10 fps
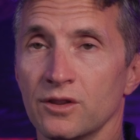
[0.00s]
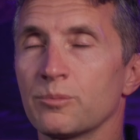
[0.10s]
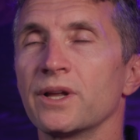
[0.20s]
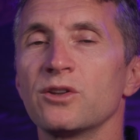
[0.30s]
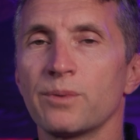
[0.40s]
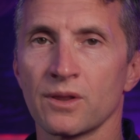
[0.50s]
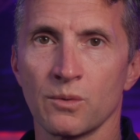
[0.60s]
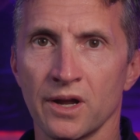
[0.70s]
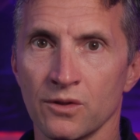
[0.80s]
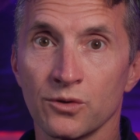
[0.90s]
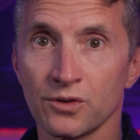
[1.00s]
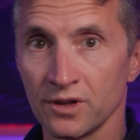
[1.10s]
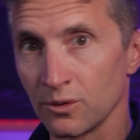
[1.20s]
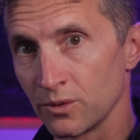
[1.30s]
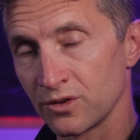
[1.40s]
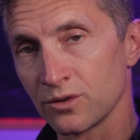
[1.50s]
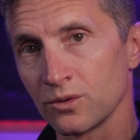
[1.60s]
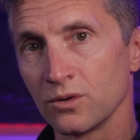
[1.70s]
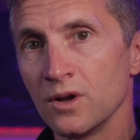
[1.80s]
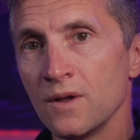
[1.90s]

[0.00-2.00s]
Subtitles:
The plates, by the way, those are the original.